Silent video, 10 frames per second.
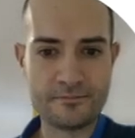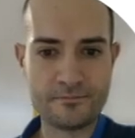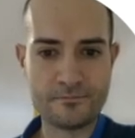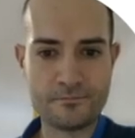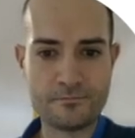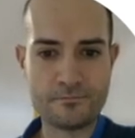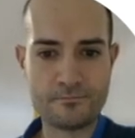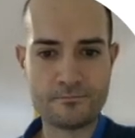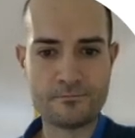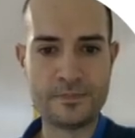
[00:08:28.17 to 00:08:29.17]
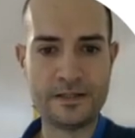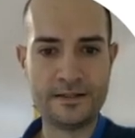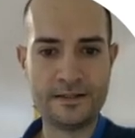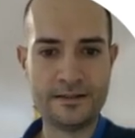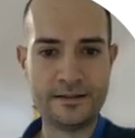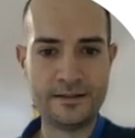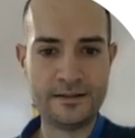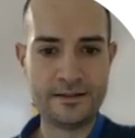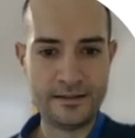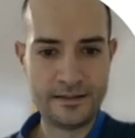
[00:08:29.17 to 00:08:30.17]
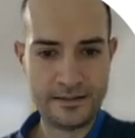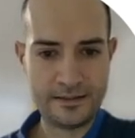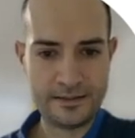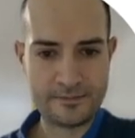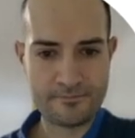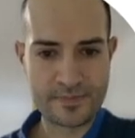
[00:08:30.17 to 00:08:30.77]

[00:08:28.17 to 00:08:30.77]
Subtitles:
(no one is talking)